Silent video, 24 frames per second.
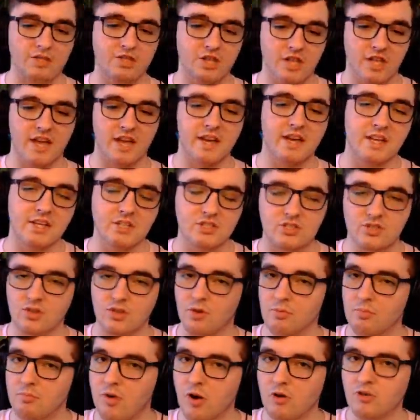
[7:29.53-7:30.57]
again in
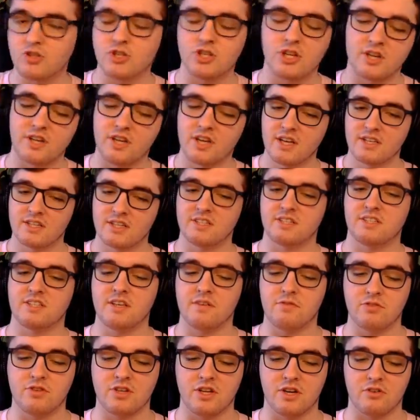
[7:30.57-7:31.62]
slow motion to see
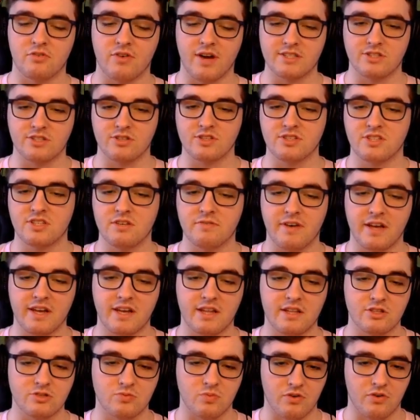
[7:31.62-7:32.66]
if you did it right. So let's see if I did
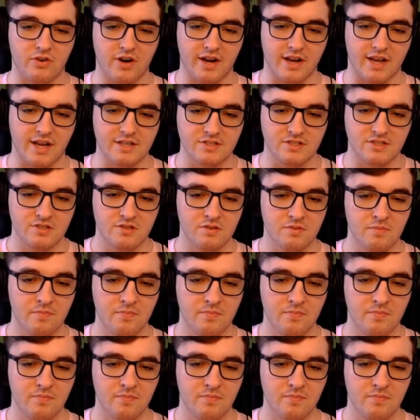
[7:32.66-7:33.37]
this one right, guys.